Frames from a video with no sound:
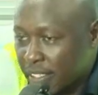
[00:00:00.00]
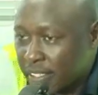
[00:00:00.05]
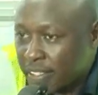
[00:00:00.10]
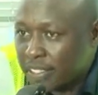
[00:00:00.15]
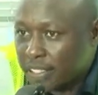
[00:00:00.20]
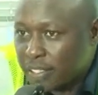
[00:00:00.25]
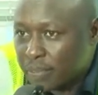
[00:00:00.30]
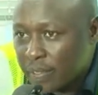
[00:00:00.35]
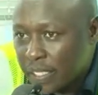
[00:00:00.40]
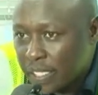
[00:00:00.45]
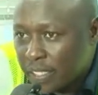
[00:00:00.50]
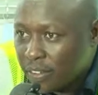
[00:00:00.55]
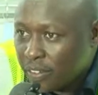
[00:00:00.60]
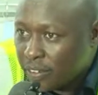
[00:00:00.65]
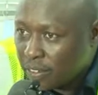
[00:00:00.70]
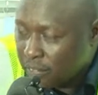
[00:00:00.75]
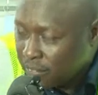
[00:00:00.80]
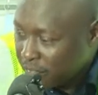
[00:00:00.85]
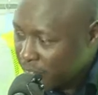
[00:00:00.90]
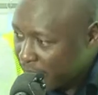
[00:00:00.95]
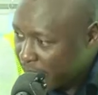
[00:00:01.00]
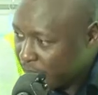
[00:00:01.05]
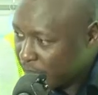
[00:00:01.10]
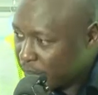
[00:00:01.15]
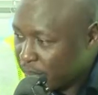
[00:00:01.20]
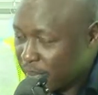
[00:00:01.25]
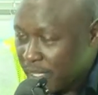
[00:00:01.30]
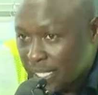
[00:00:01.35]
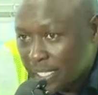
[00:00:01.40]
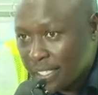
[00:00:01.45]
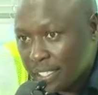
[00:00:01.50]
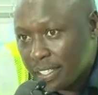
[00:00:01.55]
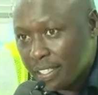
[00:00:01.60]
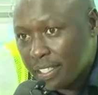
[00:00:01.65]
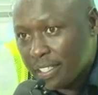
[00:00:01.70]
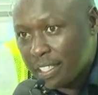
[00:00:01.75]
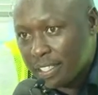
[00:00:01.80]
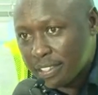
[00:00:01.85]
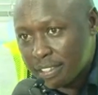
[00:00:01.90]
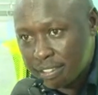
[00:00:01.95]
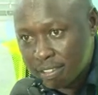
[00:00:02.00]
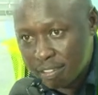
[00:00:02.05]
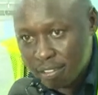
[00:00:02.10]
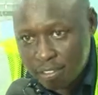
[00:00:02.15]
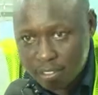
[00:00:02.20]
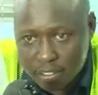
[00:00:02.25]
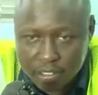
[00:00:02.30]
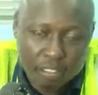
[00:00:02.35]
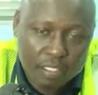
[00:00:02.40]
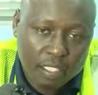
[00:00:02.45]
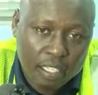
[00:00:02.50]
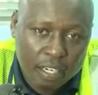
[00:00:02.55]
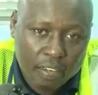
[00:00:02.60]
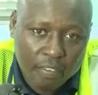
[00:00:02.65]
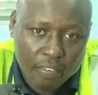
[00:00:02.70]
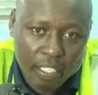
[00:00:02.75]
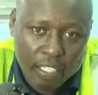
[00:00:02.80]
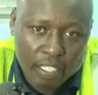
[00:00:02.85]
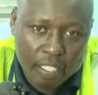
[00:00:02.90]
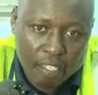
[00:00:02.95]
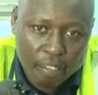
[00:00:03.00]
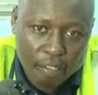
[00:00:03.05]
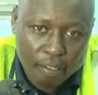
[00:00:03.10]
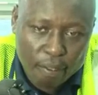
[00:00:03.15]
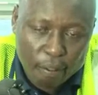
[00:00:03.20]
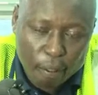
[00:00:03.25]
this is being confirmed by the industrialists around here,